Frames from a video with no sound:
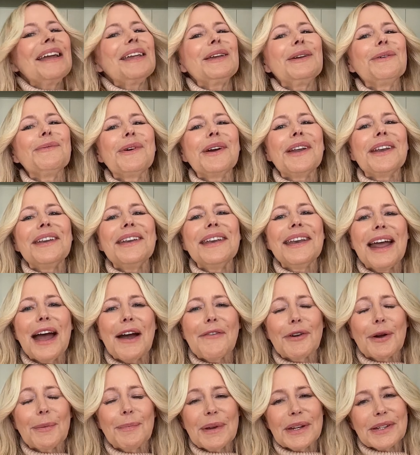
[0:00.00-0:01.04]
right? You would
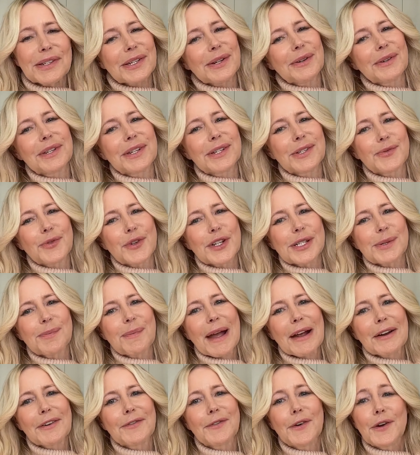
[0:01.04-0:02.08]
never be so
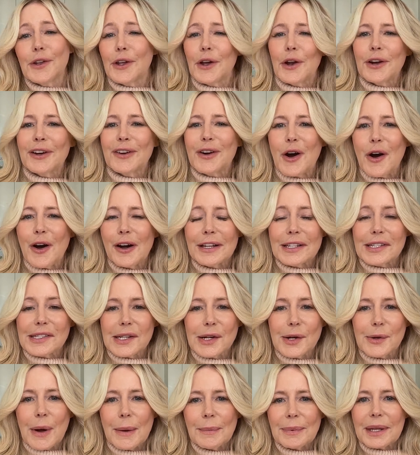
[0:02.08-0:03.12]
disrespectful. And
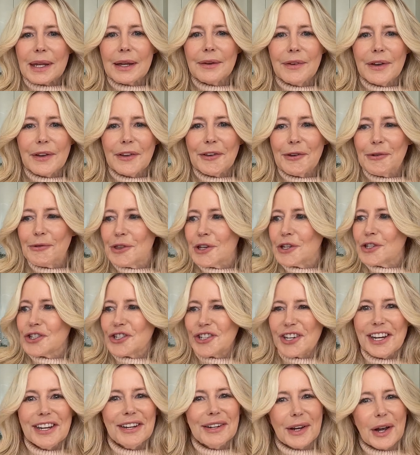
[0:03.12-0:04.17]
also, I'm giving you the
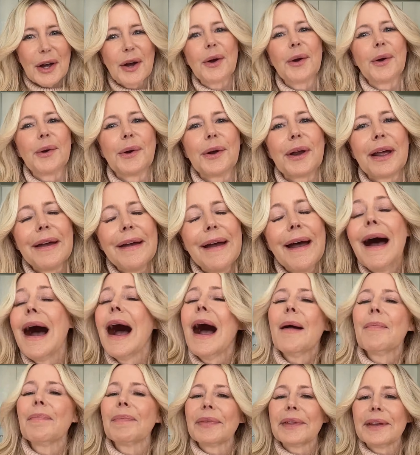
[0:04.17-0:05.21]
cheat code.
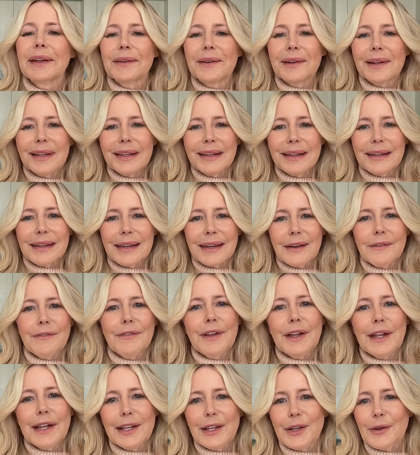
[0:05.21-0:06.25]
I'm literally
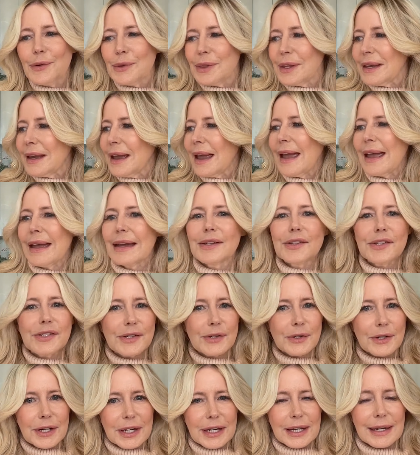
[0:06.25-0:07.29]
giving you the
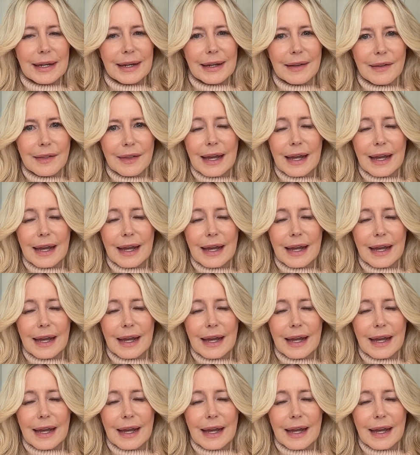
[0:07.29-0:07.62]
answer key.